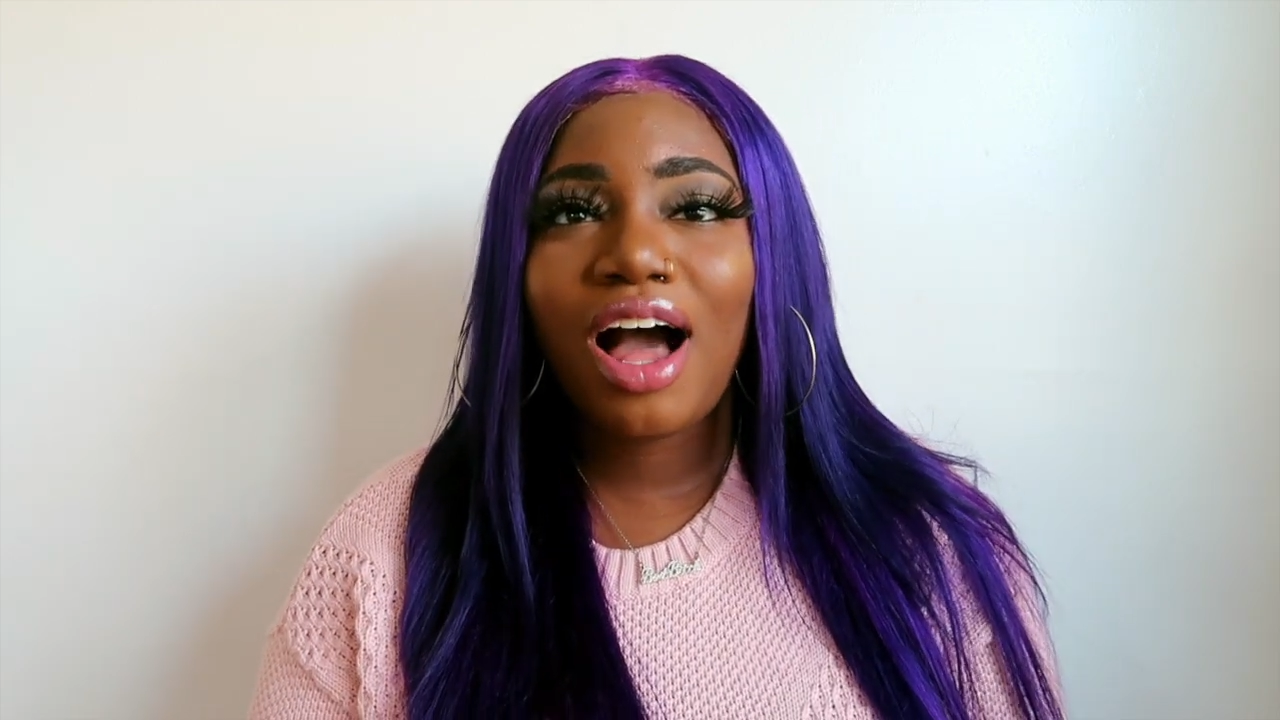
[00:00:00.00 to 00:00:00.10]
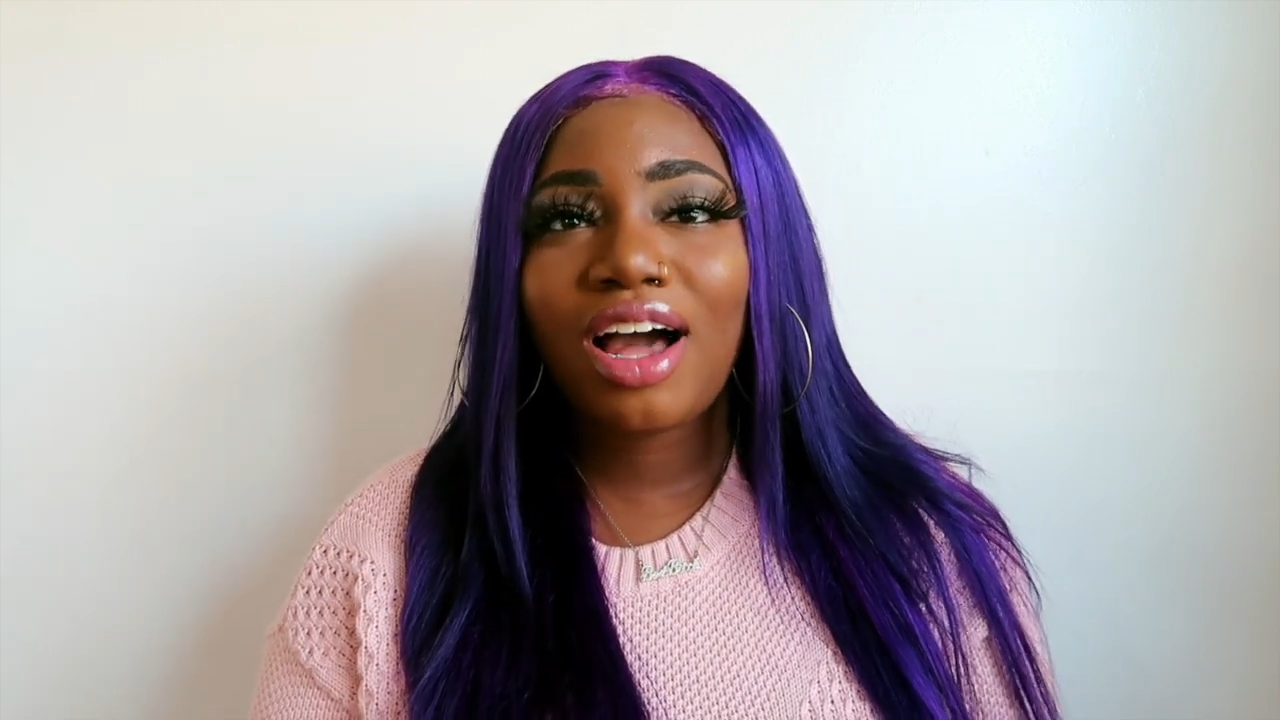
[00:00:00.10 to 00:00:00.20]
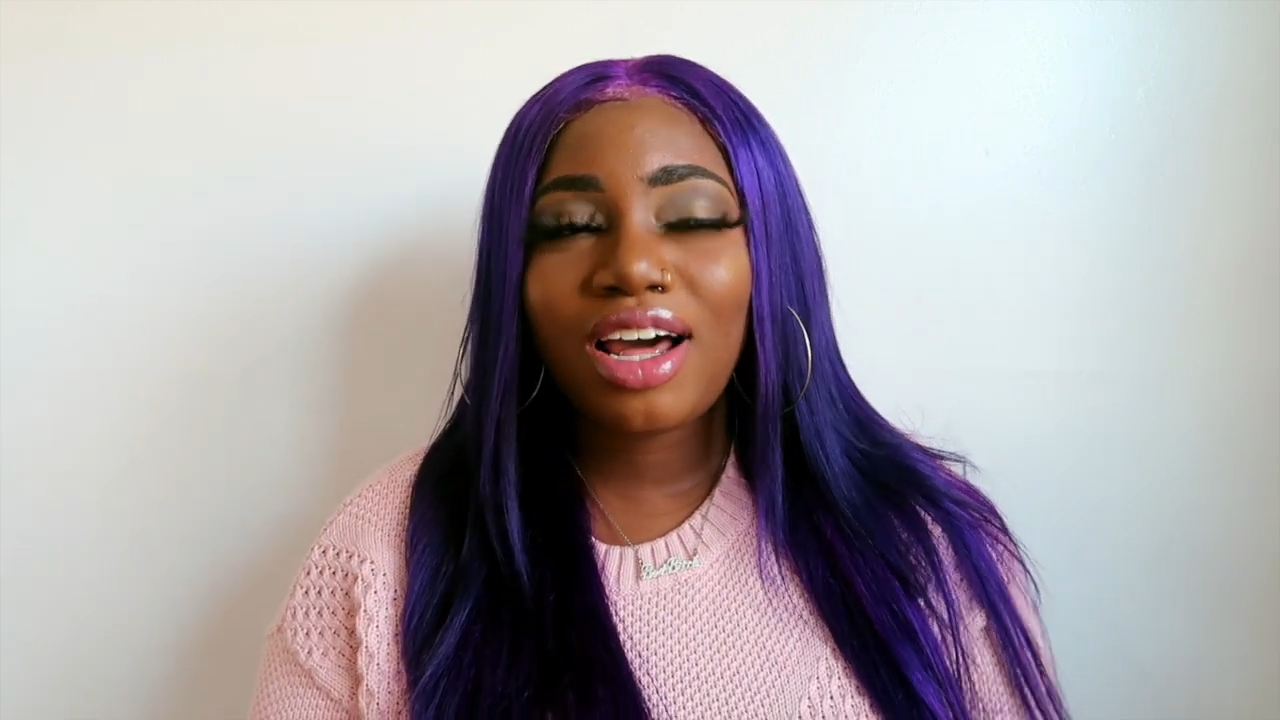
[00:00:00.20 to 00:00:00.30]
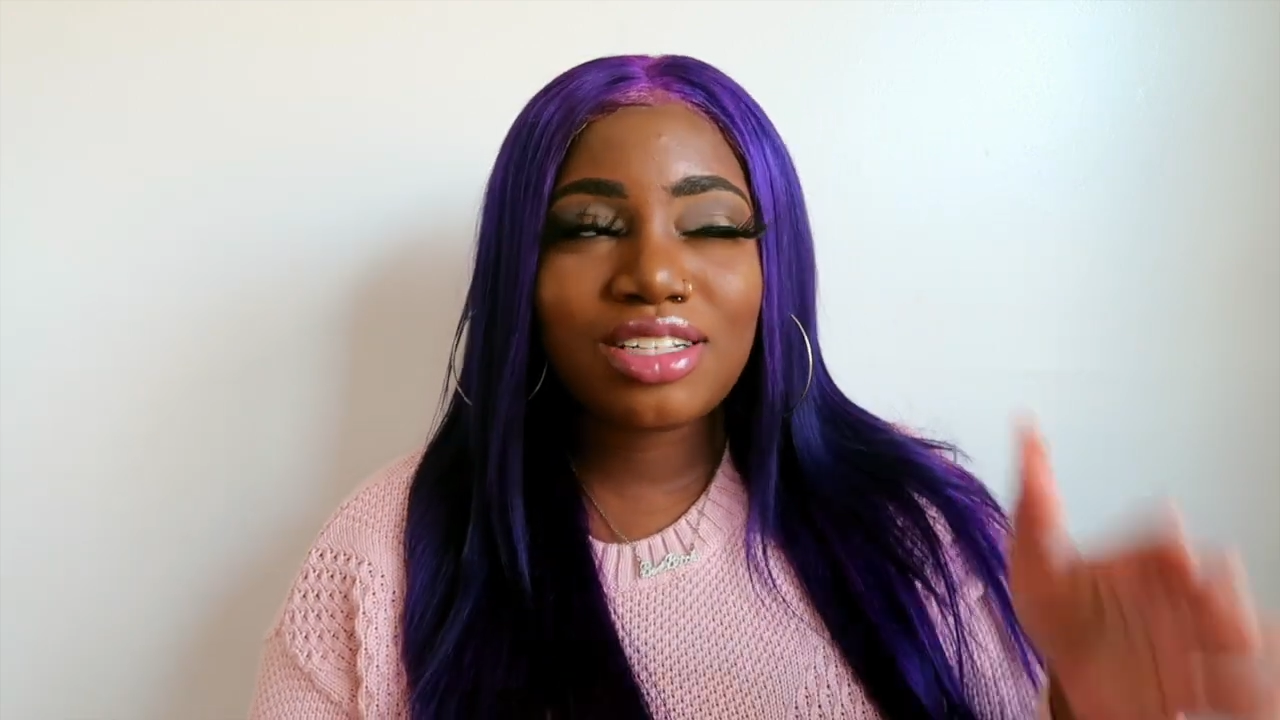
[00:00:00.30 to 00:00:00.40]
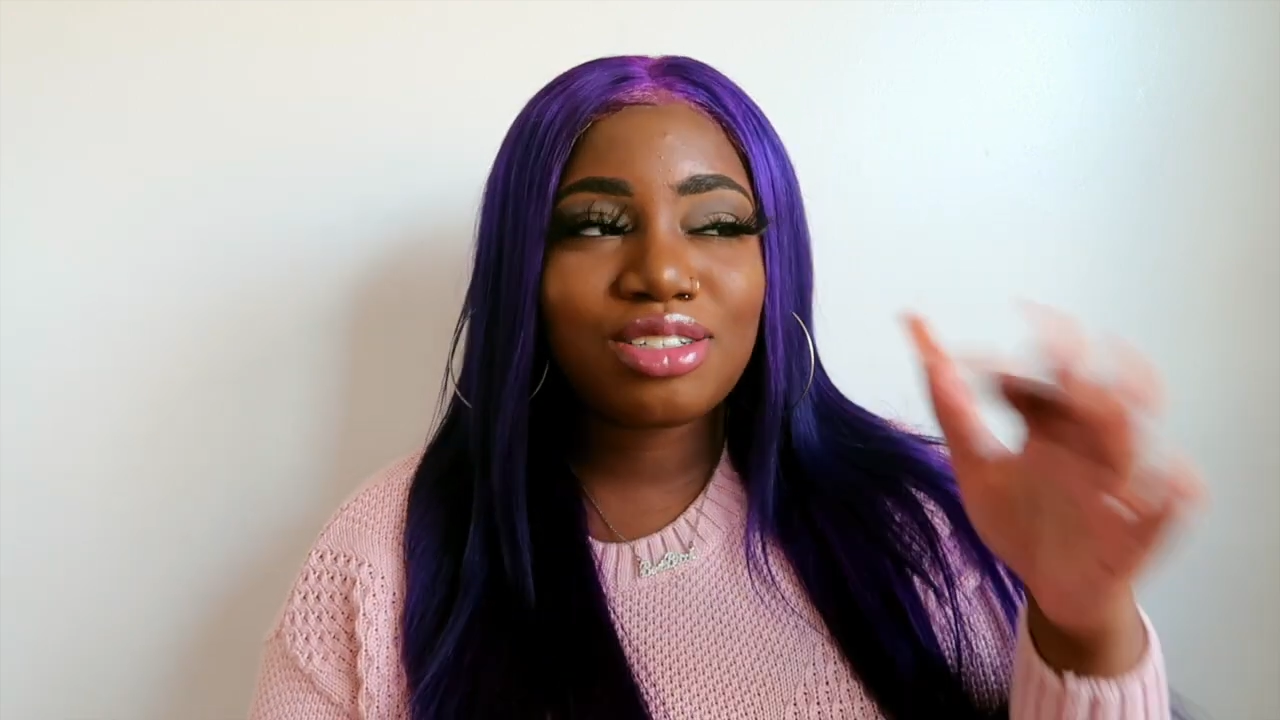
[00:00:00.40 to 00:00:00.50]

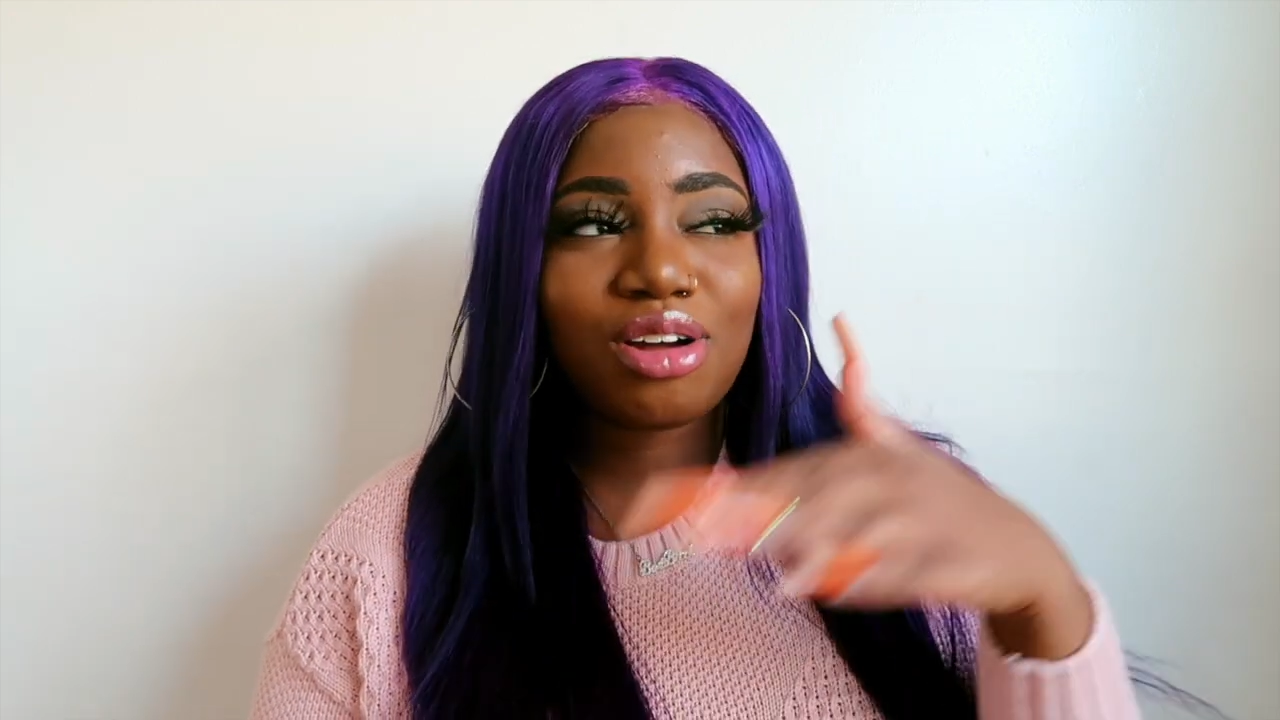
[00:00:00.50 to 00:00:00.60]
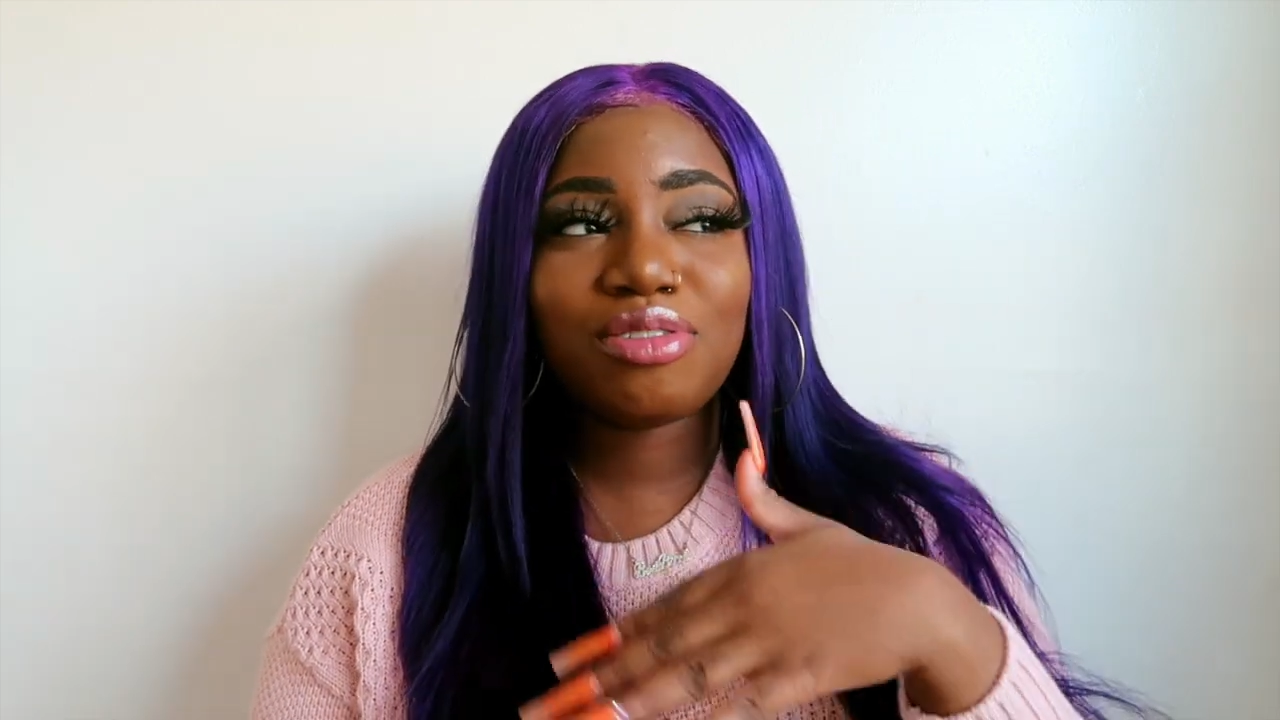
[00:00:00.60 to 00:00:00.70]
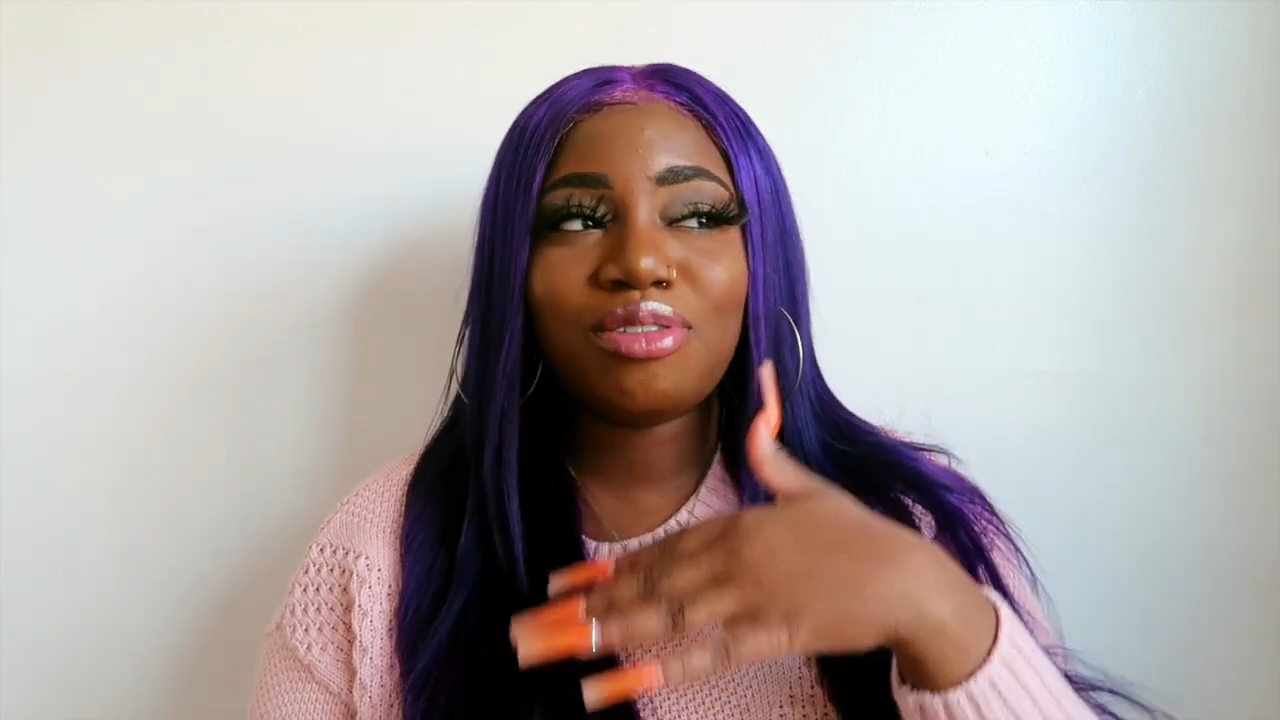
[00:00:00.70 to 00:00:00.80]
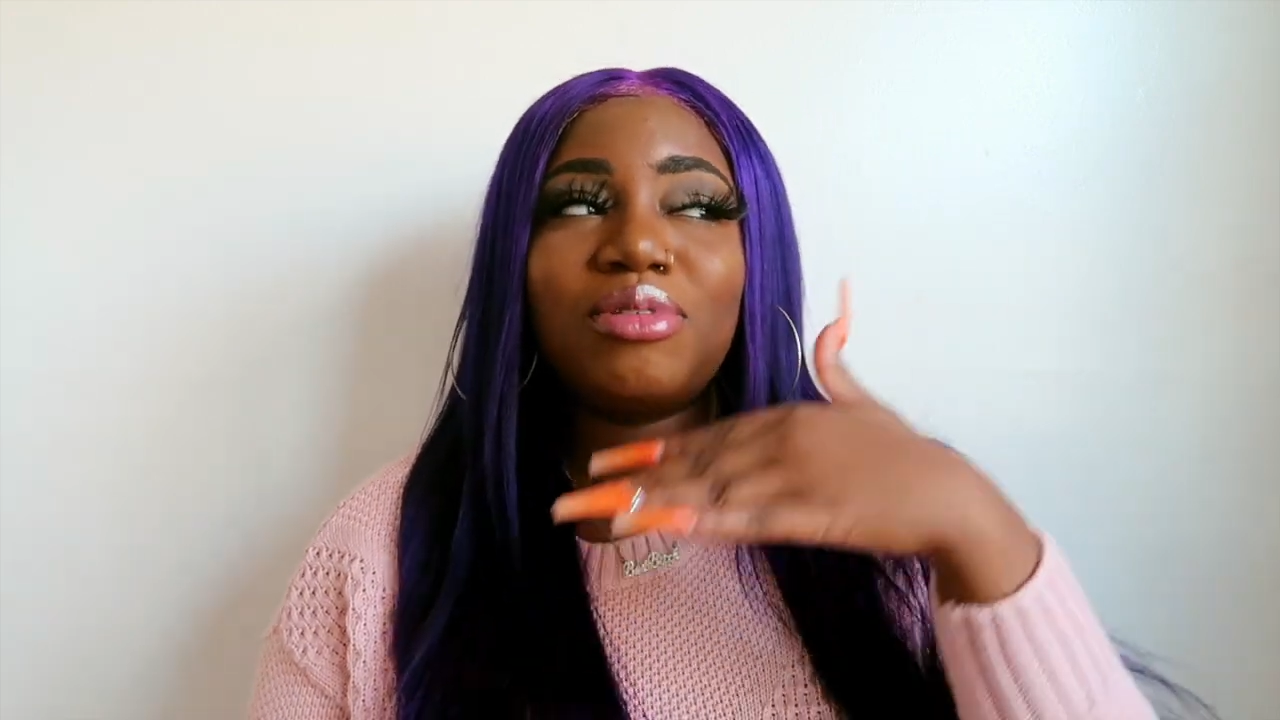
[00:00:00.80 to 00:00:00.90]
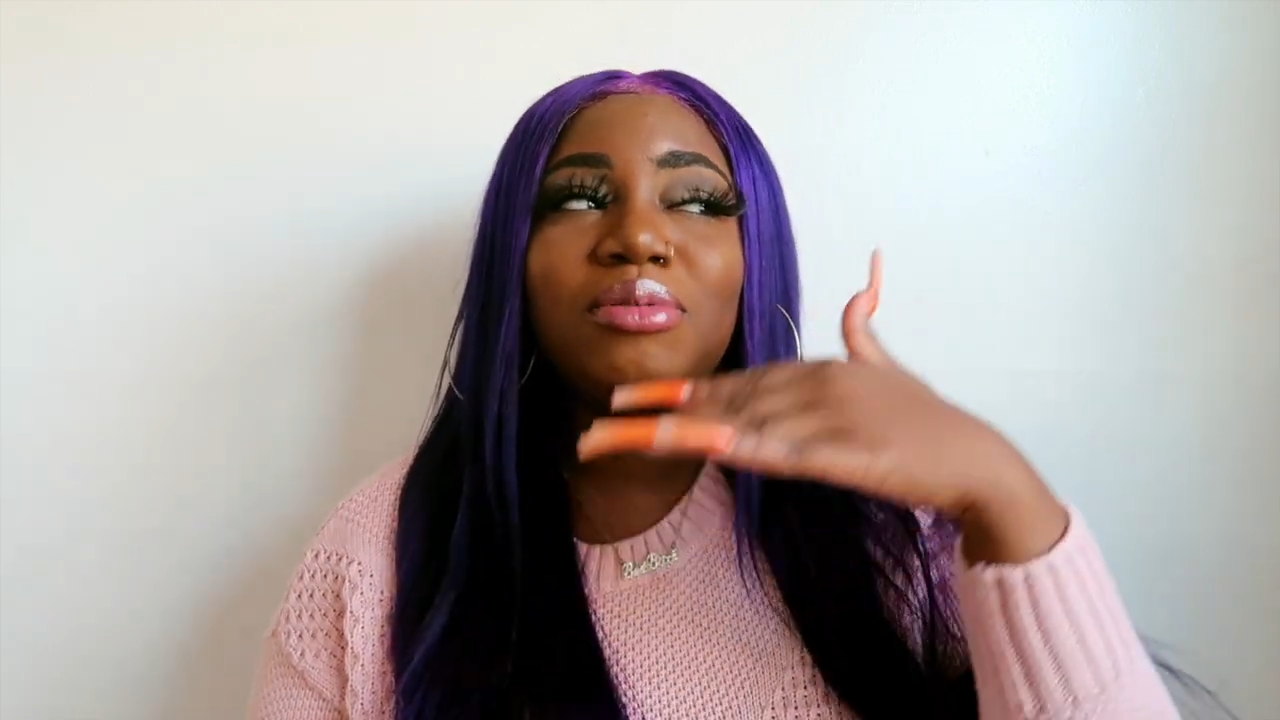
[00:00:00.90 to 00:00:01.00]
I gotta
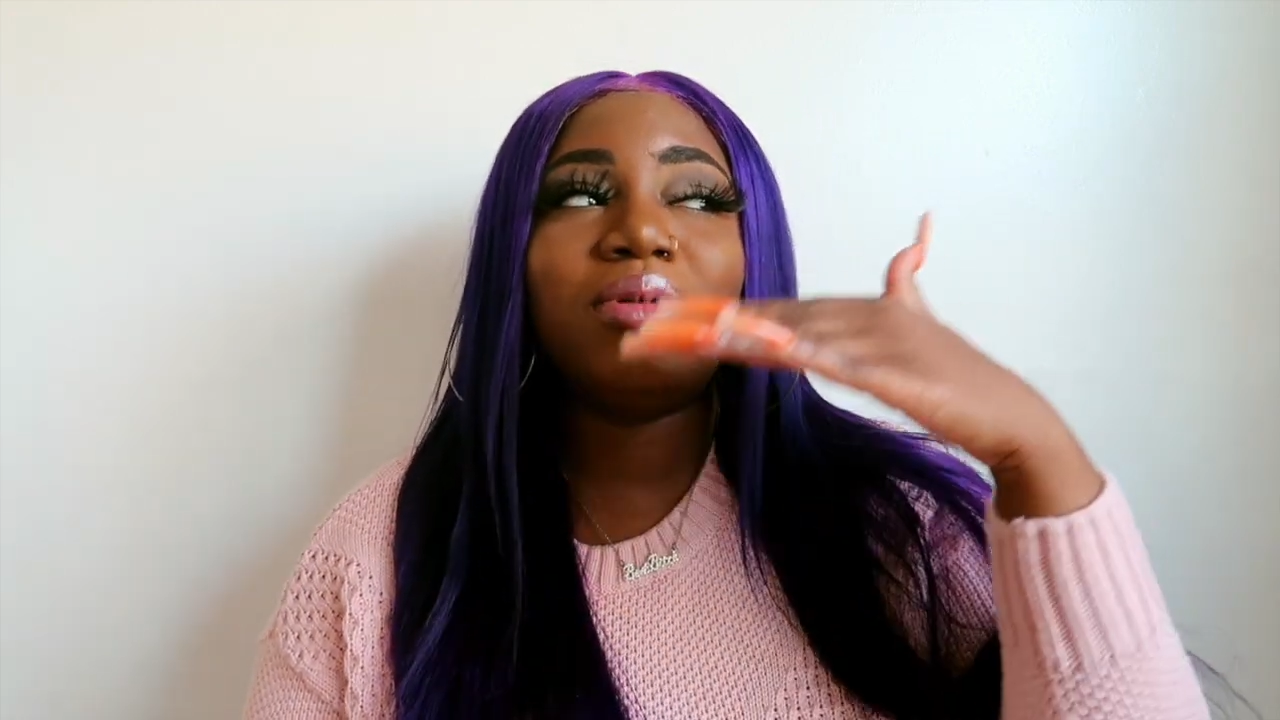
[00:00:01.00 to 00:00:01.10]
start from the